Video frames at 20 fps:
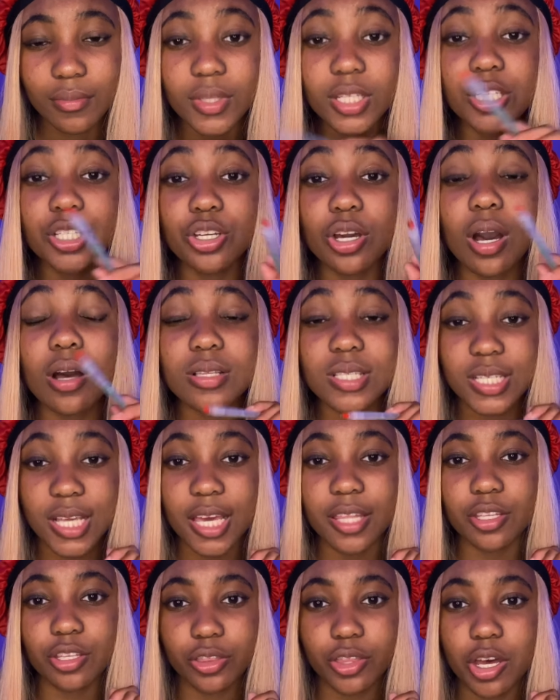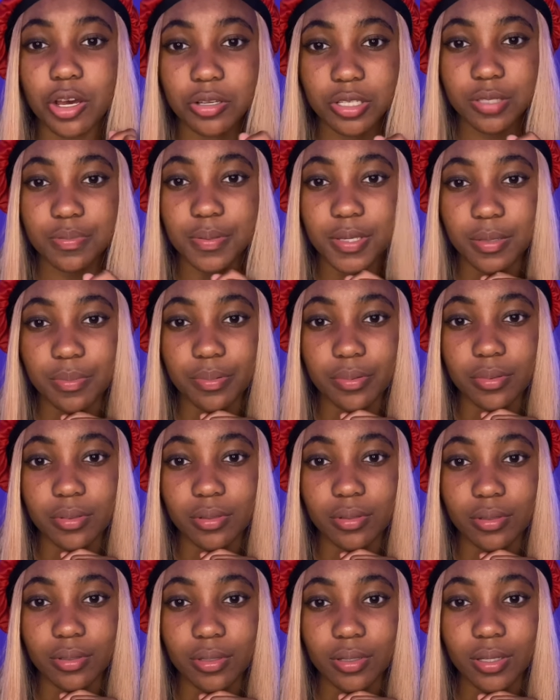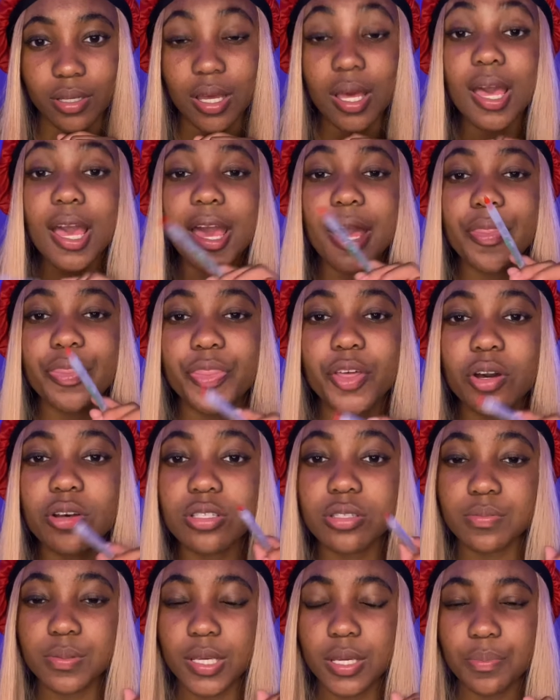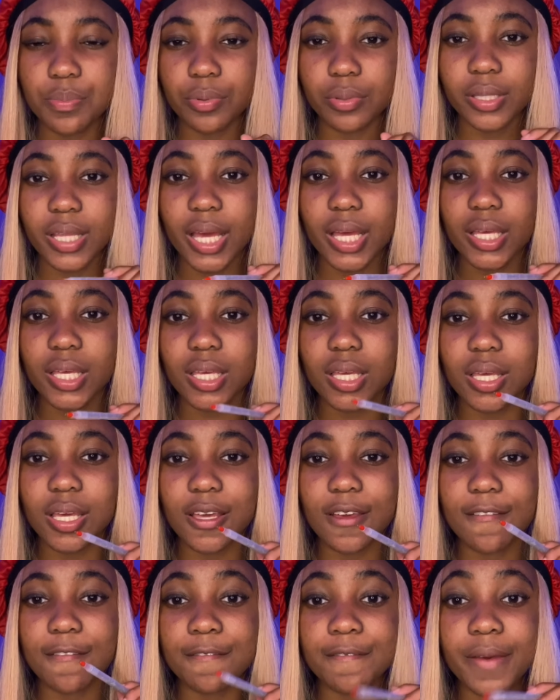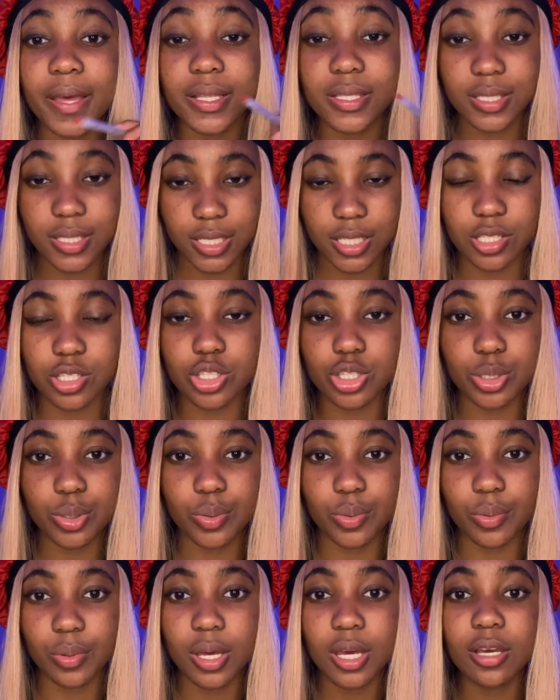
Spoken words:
He called together those people. And those people that he vented to.